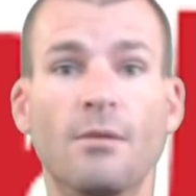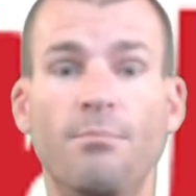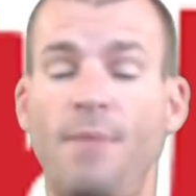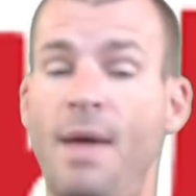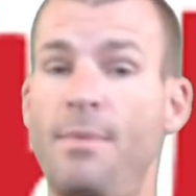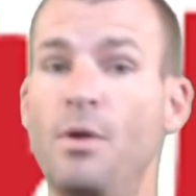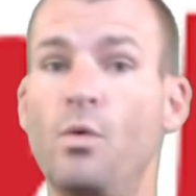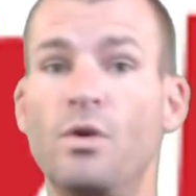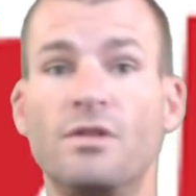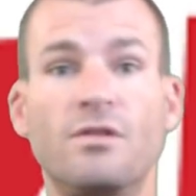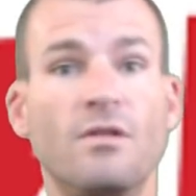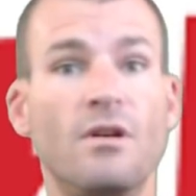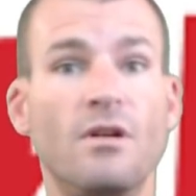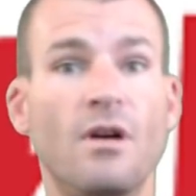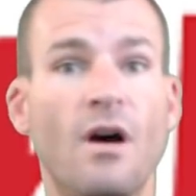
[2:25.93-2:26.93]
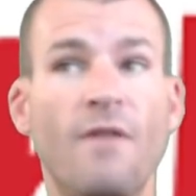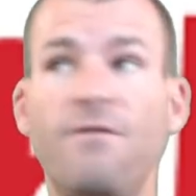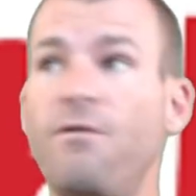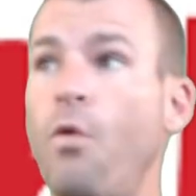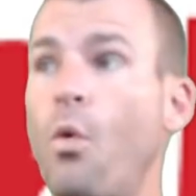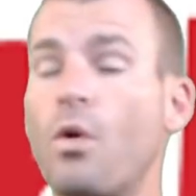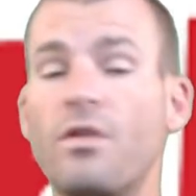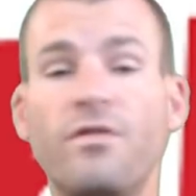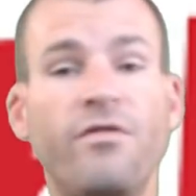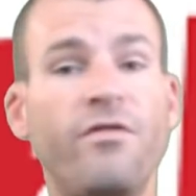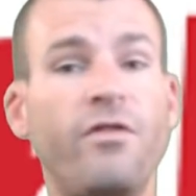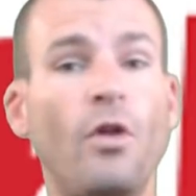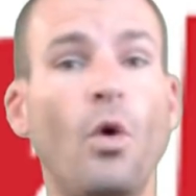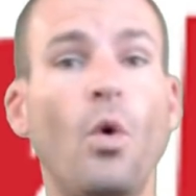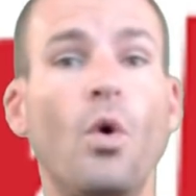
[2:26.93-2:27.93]
Maybe it was a fourth
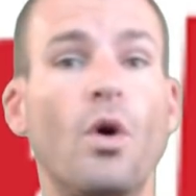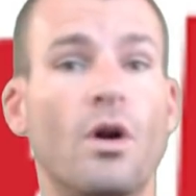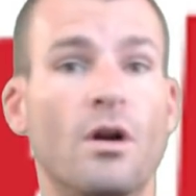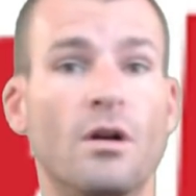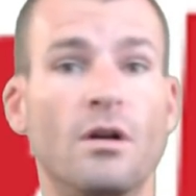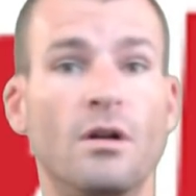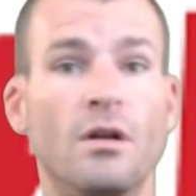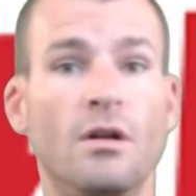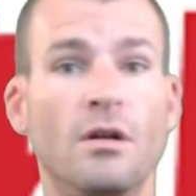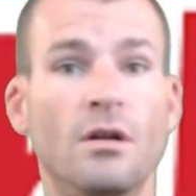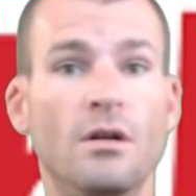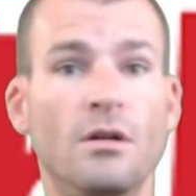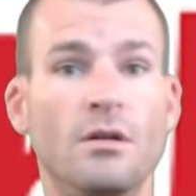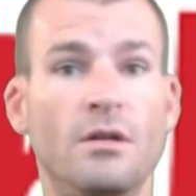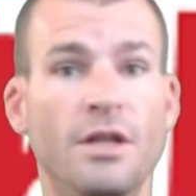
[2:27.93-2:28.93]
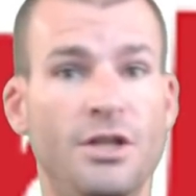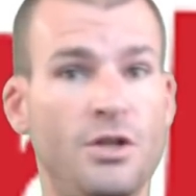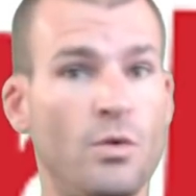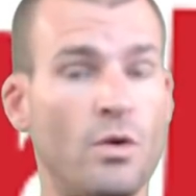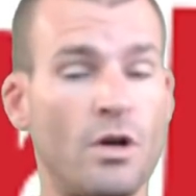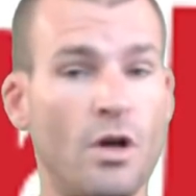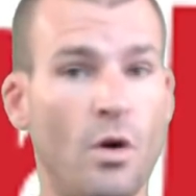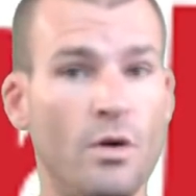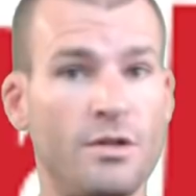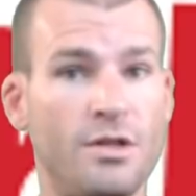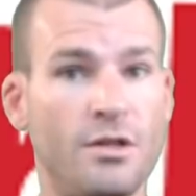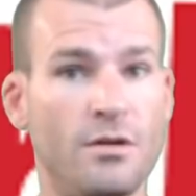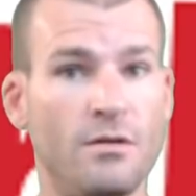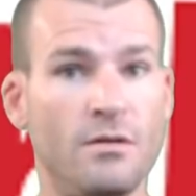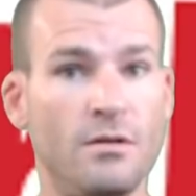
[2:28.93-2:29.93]
floor that you were going
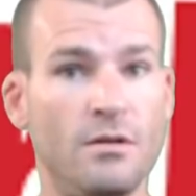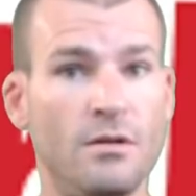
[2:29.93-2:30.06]
to.